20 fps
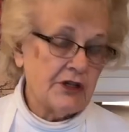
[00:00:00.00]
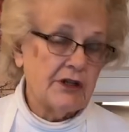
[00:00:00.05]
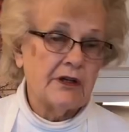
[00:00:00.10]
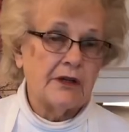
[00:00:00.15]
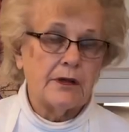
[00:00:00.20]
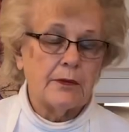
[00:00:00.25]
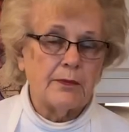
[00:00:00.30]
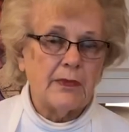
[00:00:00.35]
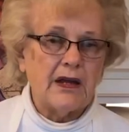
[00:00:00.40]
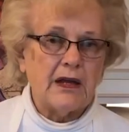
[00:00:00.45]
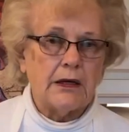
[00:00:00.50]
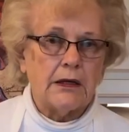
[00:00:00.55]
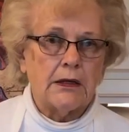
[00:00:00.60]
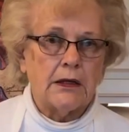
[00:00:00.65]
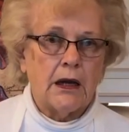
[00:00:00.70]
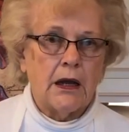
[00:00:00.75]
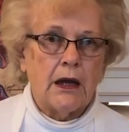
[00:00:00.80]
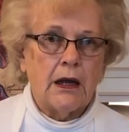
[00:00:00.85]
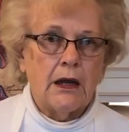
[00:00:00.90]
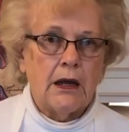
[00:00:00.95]
and the meat.
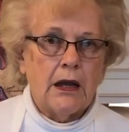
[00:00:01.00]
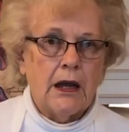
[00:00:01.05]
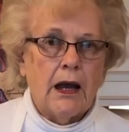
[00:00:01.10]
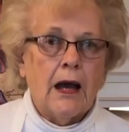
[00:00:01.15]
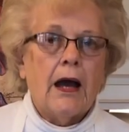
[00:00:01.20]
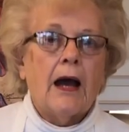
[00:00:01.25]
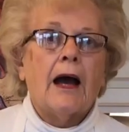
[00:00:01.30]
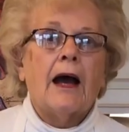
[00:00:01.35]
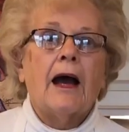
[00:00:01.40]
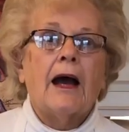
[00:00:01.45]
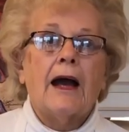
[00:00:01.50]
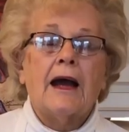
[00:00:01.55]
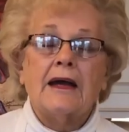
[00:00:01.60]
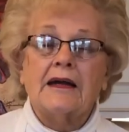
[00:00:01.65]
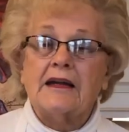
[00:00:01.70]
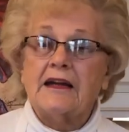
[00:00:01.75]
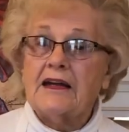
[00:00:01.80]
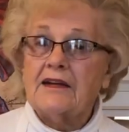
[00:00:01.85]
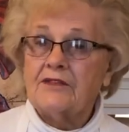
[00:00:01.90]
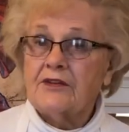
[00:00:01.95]
And
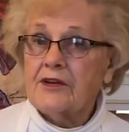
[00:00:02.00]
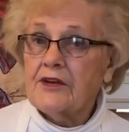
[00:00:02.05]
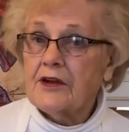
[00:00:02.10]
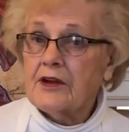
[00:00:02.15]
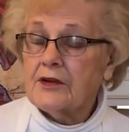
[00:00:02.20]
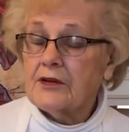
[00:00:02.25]
even though